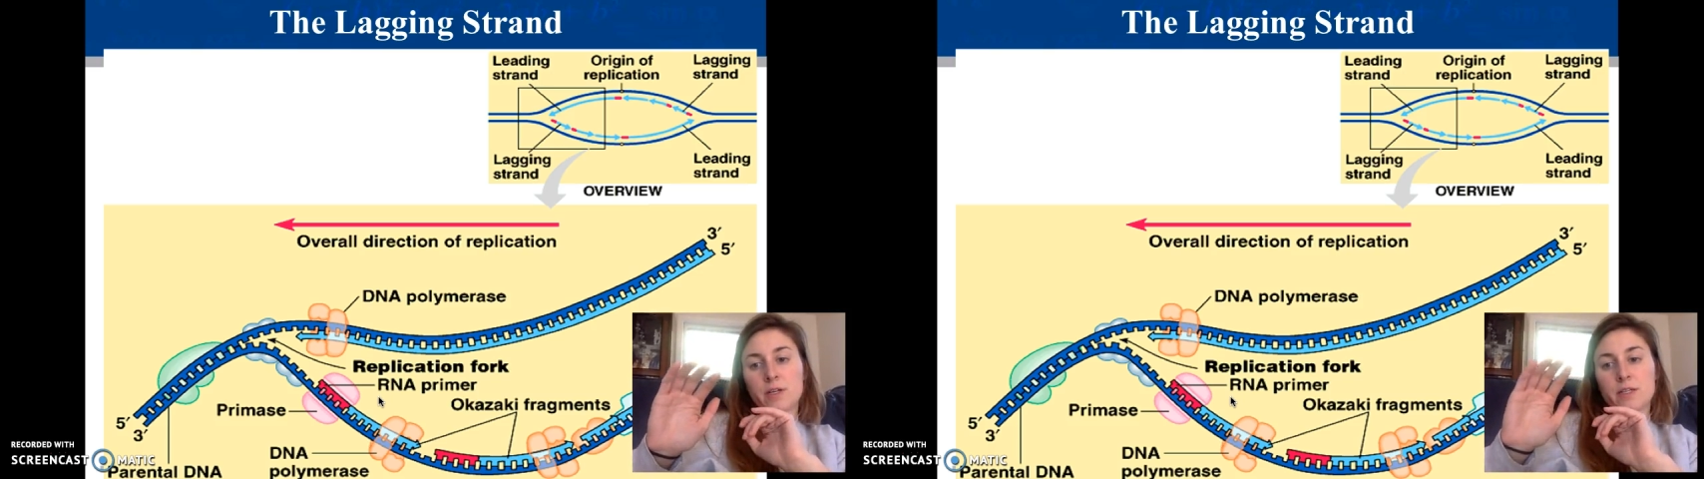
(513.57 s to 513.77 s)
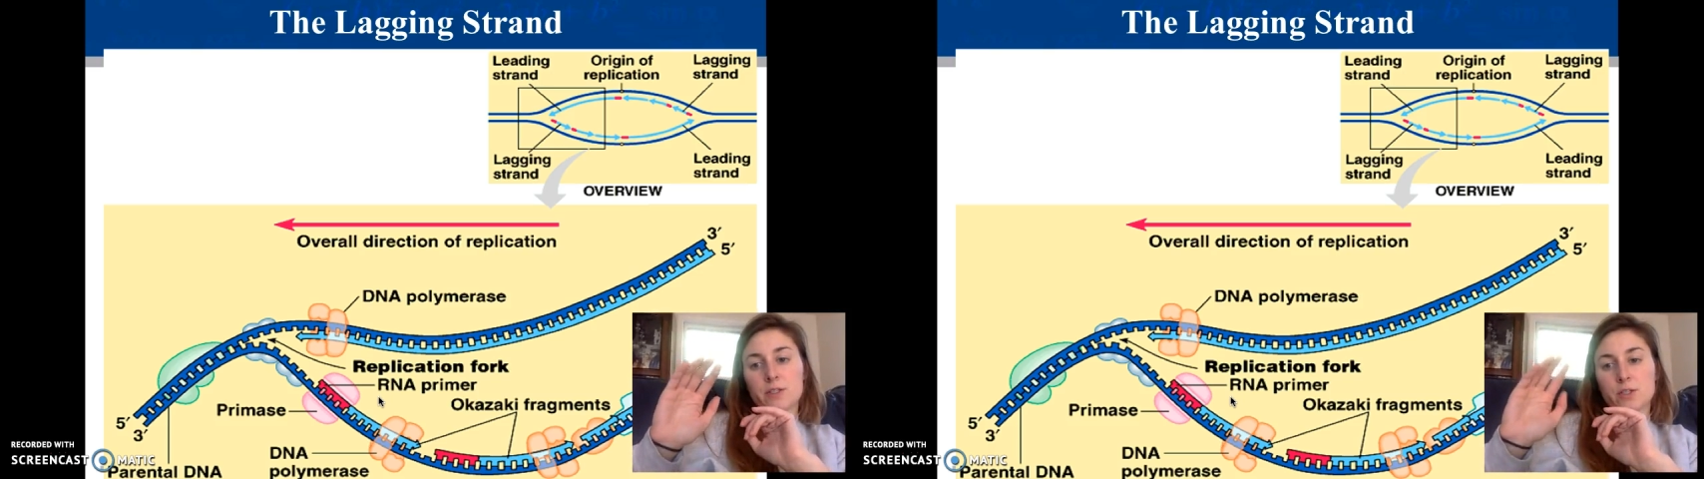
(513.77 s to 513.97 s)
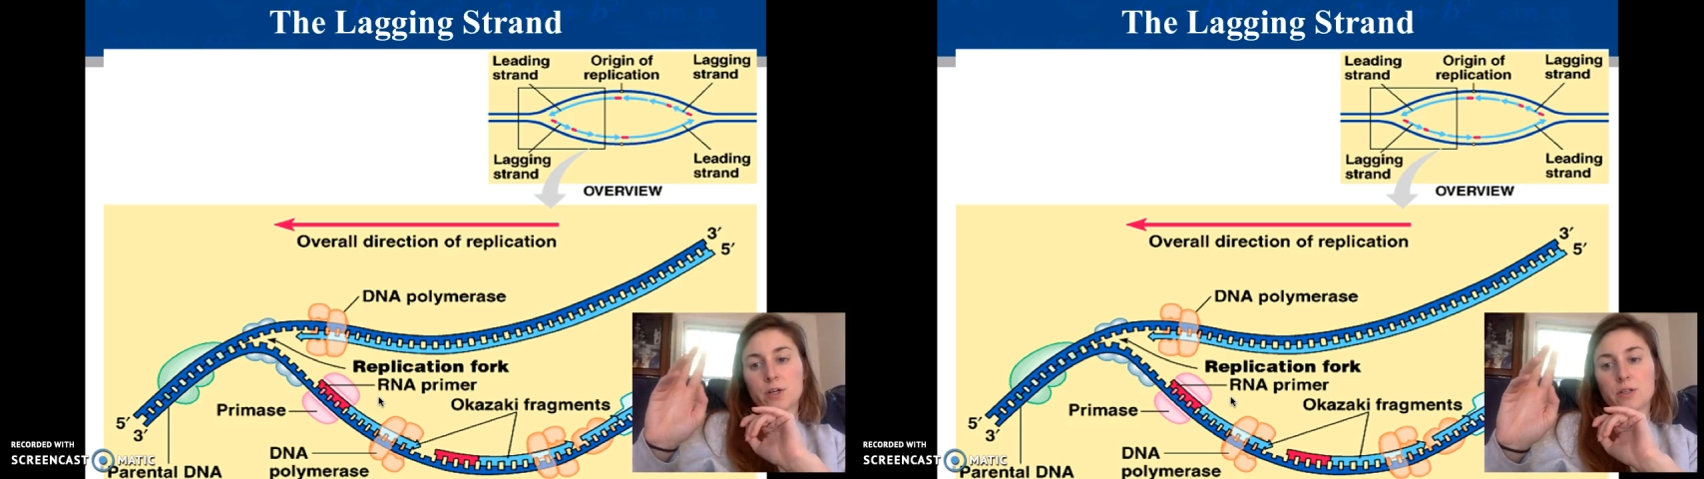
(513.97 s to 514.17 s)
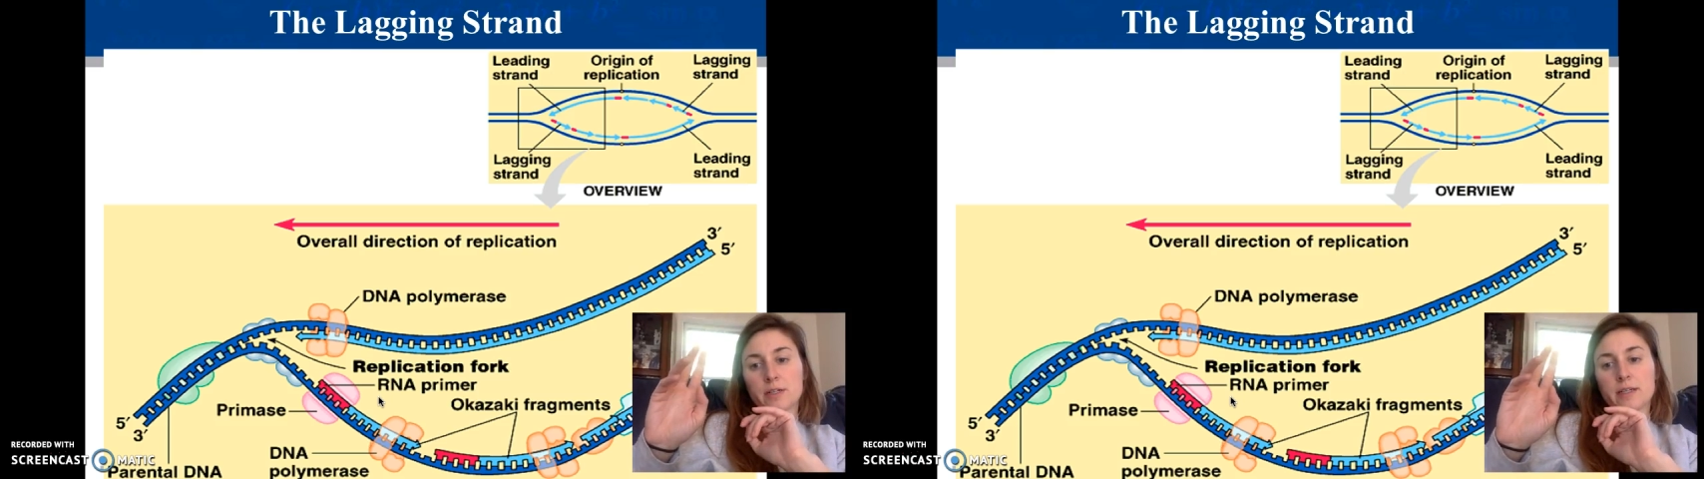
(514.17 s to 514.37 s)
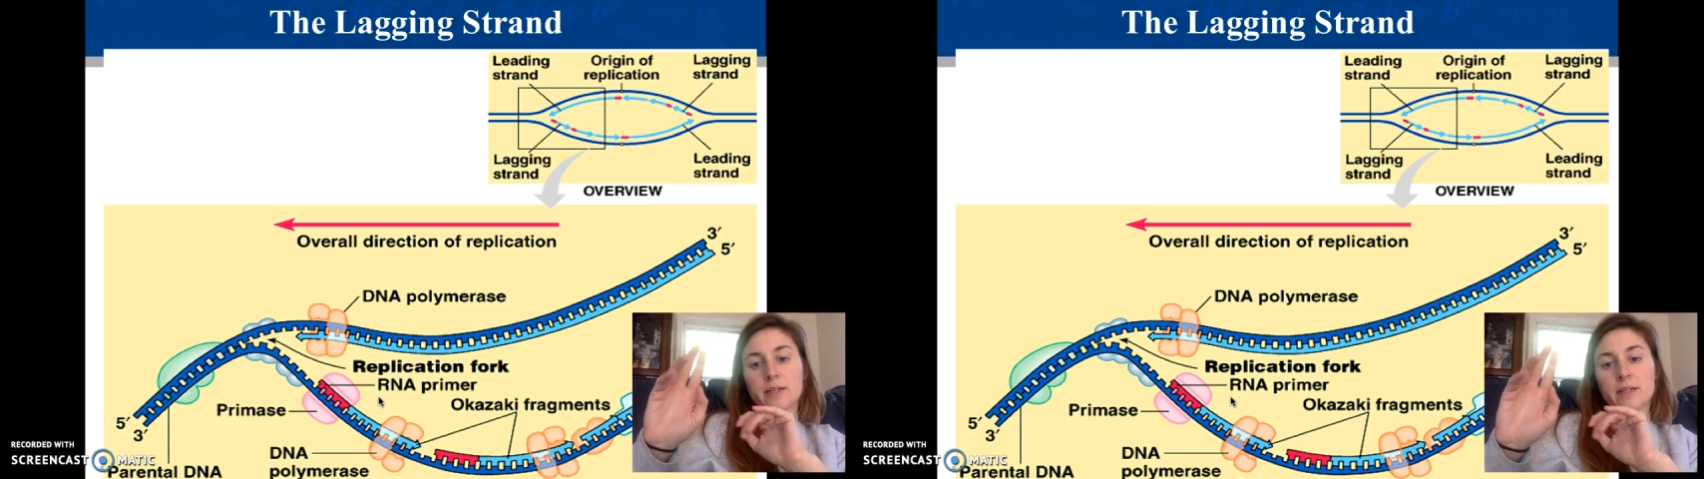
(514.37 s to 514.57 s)
is
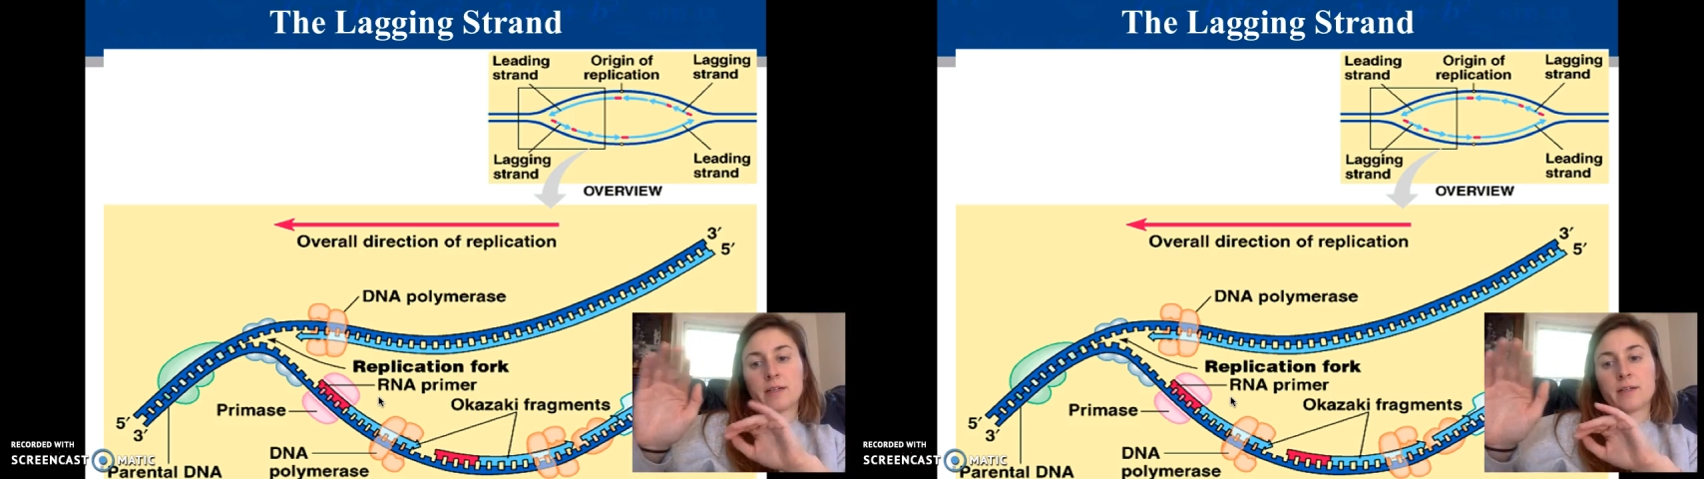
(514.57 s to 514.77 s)
occurring